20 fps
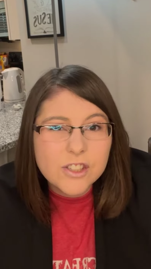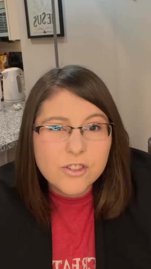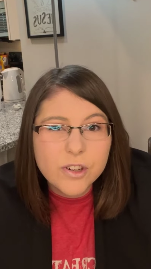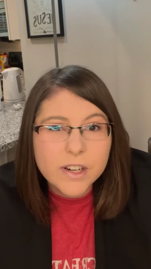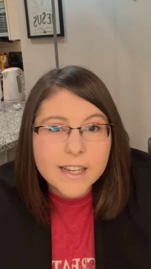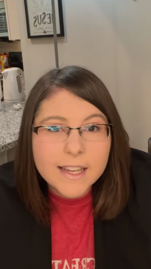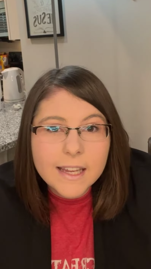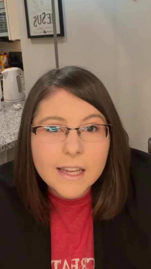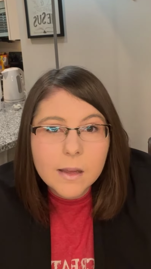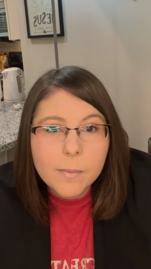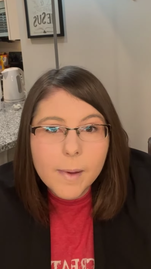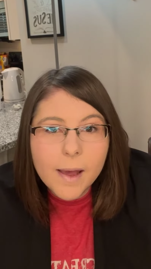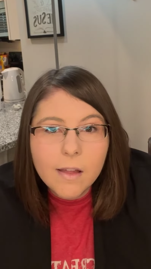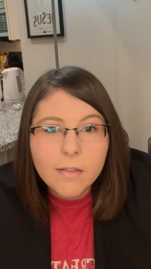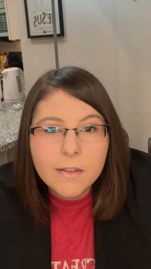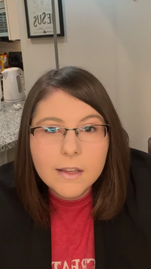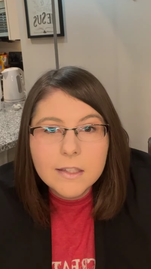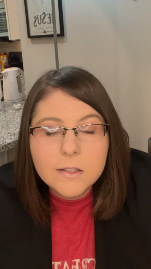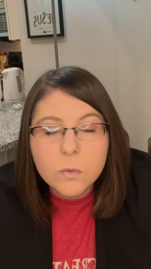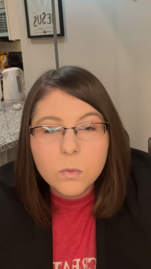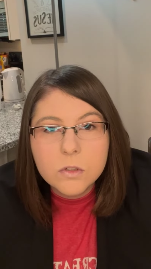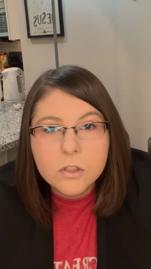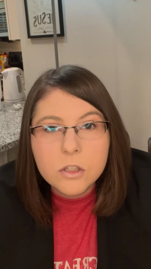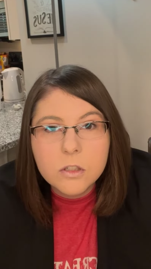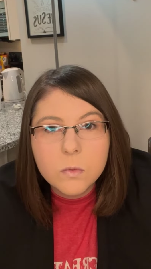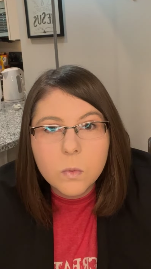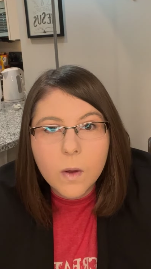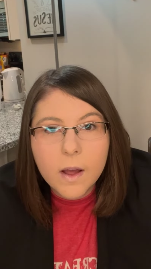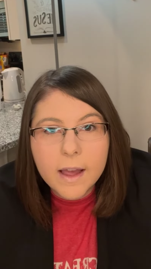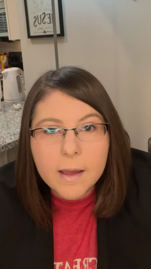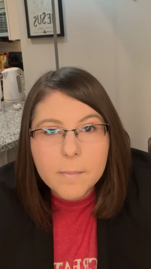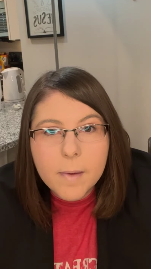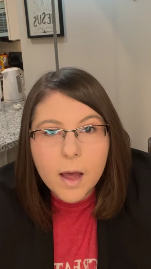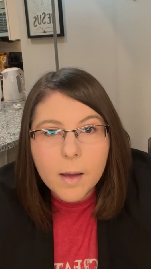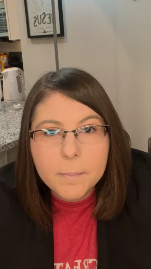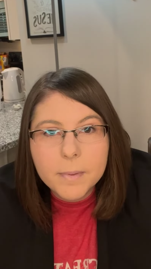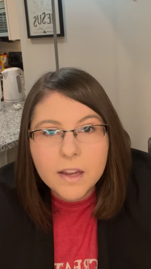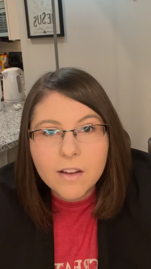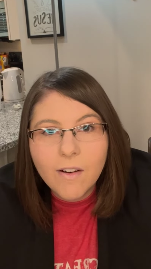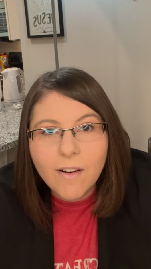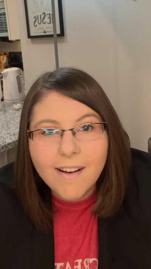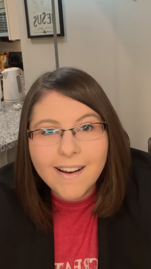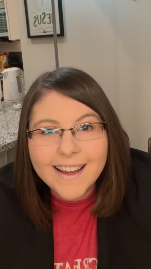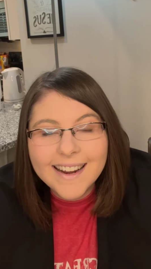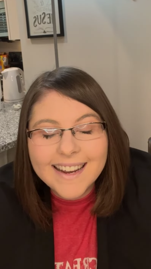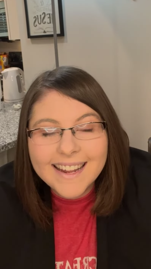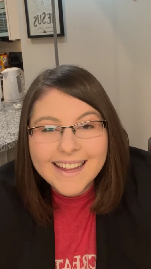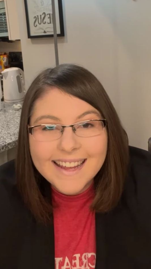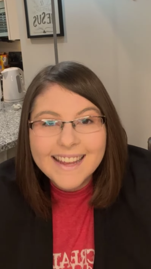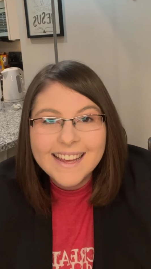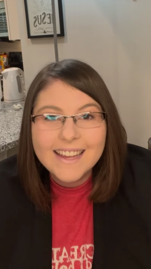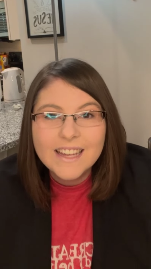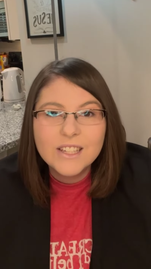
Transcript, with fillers: tricky about this, which is why I'm hopping on